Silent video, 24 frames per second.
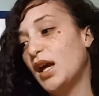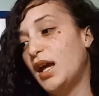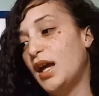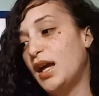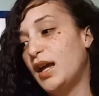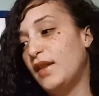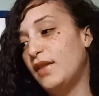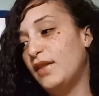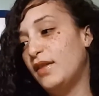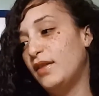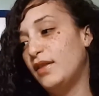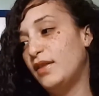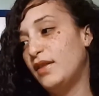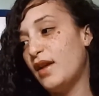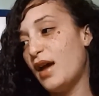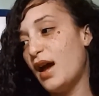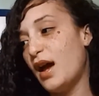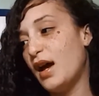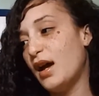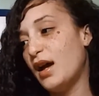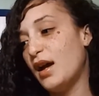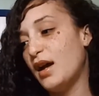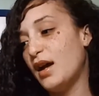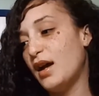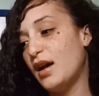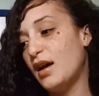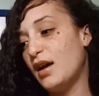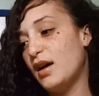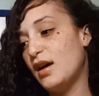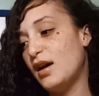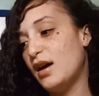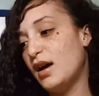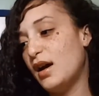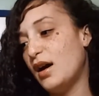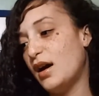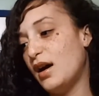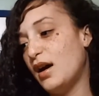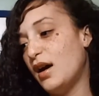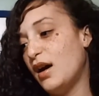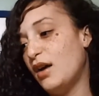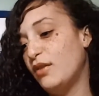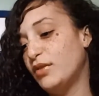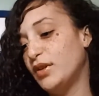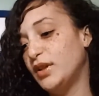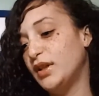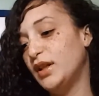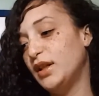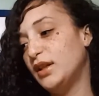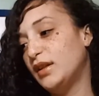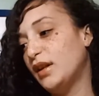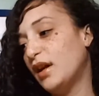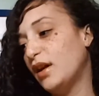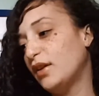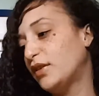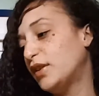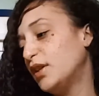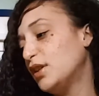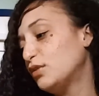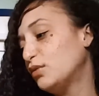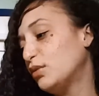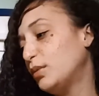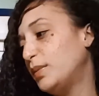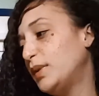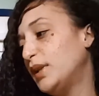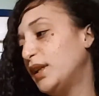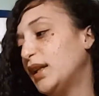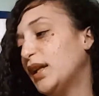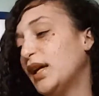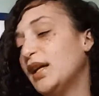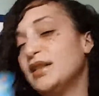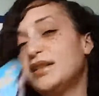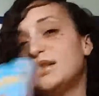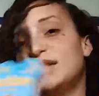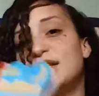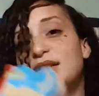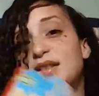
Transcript: And I really thought these would be nice.